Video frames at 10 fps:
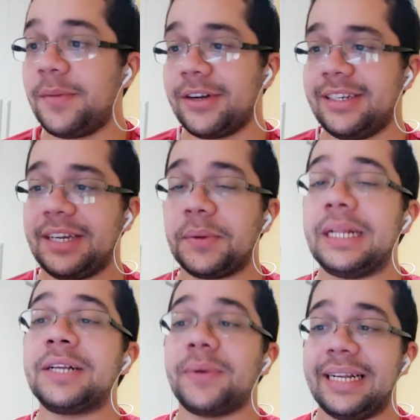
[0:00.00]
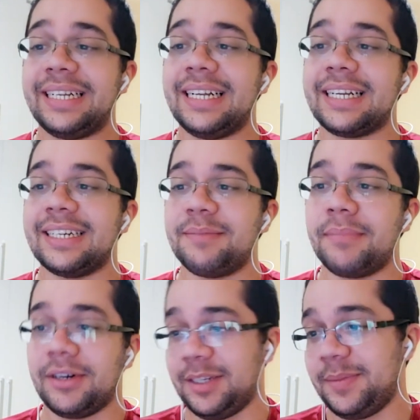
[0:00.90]
Oh my god, the green screen is gonna
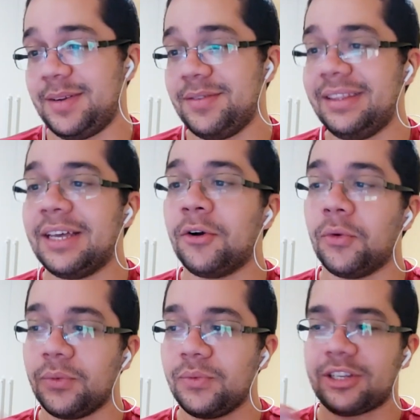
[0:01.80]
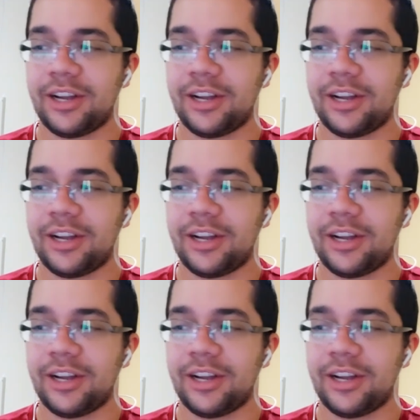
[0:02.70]
bother me the whole